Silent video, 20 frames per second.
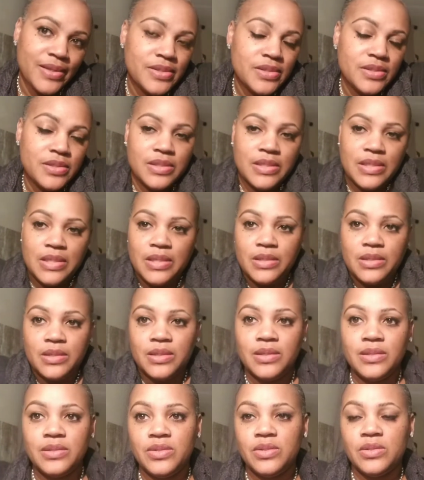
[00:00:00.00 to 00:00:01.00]
I just
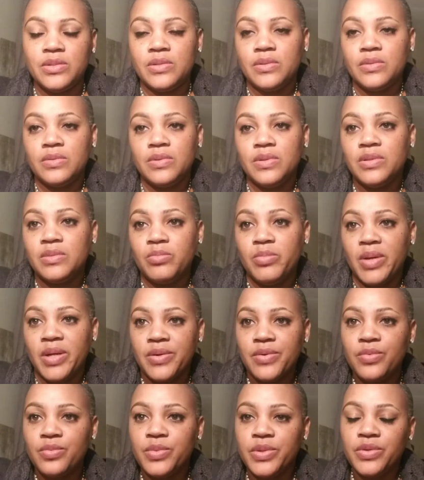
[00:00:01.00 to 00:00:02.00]
think it just looks
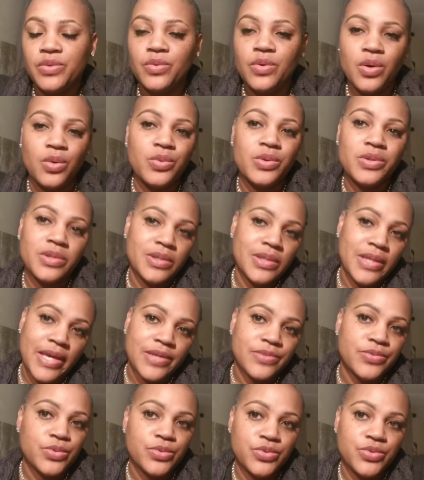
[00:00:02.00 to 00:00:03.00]
better when you go with
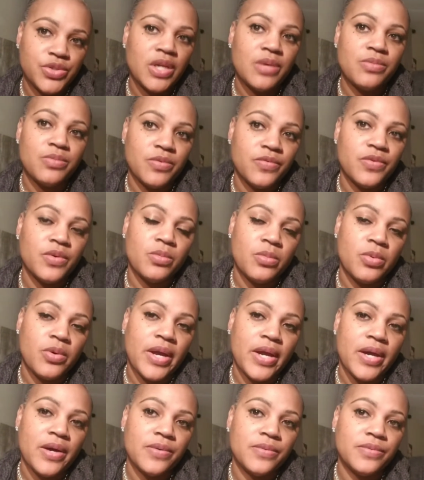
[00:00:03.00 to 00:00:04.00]
the natural shape of
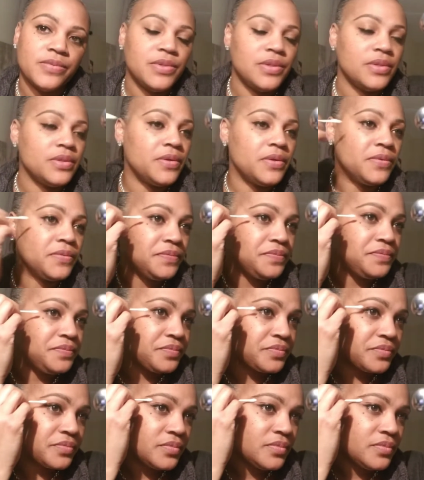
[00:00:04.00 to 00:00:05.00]
your brow, you know.
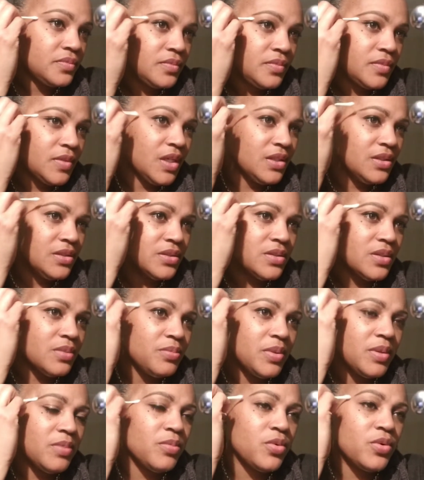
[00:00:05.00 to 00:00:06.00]
It
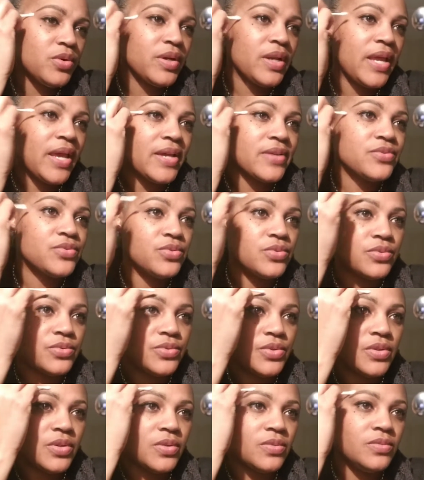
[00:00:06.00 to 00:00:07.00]
looks a bit more natural.